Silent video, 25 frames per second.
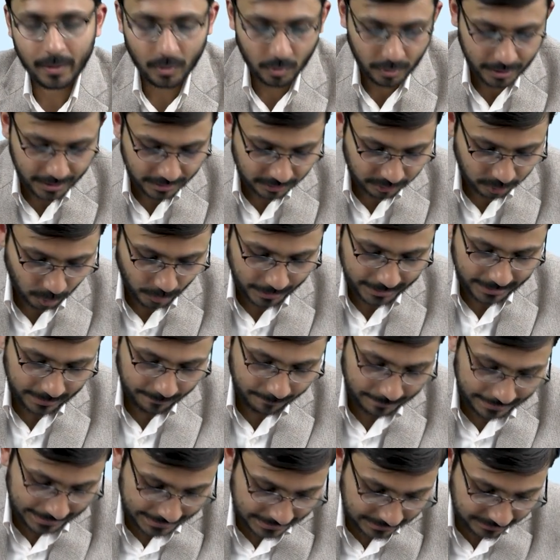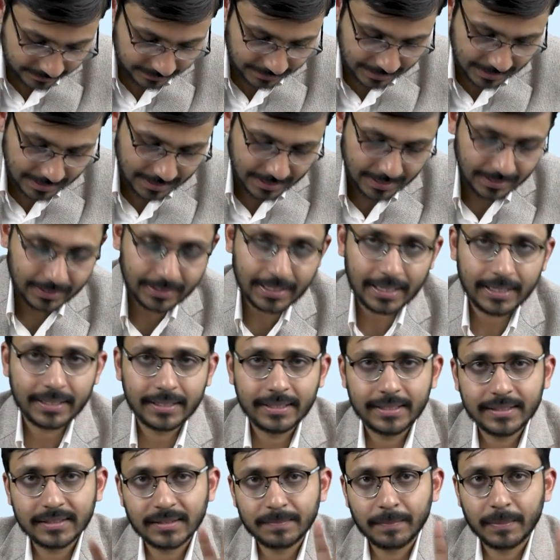Okay, so it means
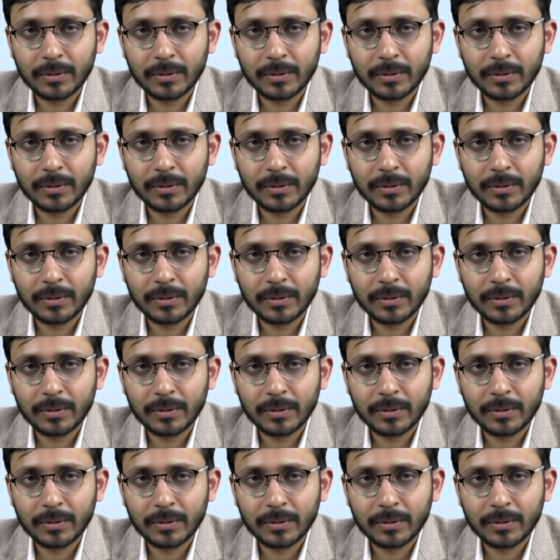that this